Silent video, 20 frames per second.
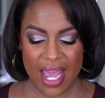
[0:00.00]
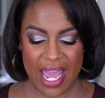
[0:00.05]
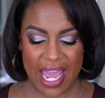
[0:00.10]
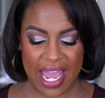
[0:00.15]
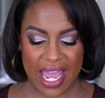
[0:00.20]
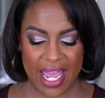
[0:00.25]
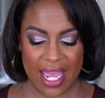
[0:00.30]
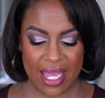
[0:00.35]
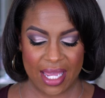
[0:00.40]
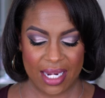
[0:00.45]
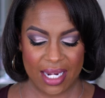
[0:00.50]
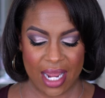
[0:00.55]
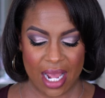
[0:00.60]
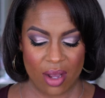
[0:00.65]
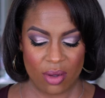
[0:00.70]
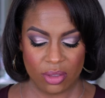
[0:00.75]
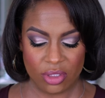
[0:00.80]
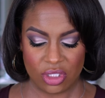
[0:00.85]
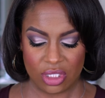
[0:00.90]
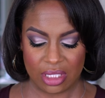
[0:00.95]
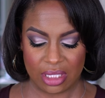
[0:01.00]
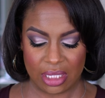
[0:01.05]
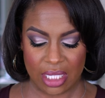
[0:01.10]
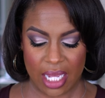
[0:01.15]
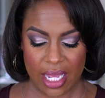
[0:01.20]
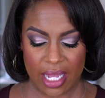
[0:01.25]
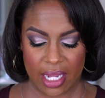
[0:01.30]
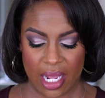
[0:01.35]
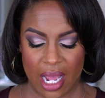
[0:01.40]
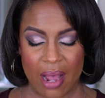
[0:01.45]
And I was just
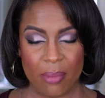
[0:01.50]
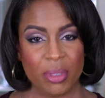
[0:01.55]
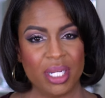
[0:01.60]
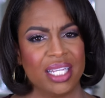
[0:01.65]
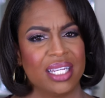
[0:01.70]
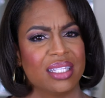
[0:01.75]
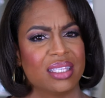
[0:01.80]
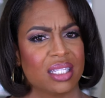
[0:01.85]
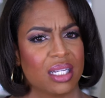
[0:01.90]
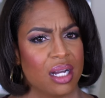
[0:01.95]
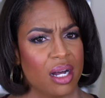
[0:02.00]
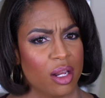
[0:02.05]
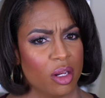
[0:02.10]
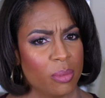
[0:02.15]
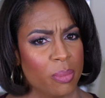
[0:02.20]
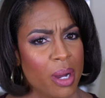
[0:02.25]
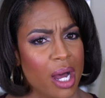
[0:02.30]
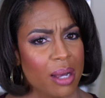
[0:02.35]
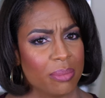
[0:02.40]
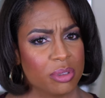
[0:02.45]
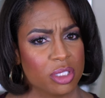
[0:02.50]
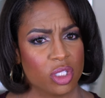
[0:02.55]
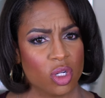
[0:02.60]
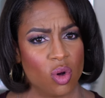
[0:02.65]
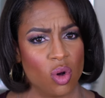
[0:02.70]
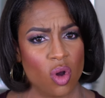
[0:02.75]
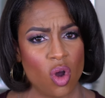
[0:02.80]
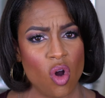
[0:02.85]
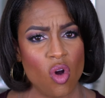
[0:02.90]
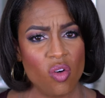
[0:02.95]
like, I'm going to get the ColourPop
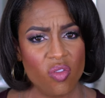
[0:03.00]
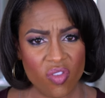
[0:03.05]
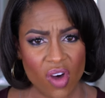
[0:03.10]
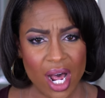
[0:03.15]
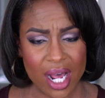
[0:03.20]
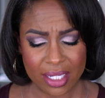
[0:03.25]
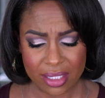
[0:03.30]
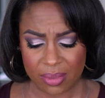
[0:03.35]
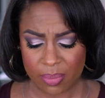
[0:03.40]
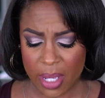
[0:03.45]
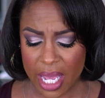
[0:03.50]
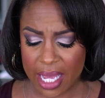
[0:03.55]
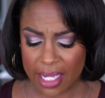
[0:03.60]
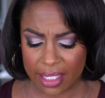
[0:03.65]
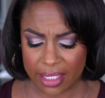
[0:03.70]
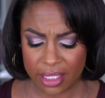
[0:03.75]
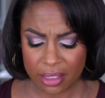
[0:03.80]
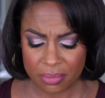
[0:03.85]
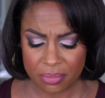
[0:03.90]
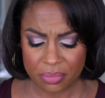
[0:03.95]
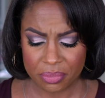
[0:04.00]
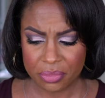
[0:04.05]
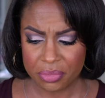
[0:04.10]
Stone Cold Fox palette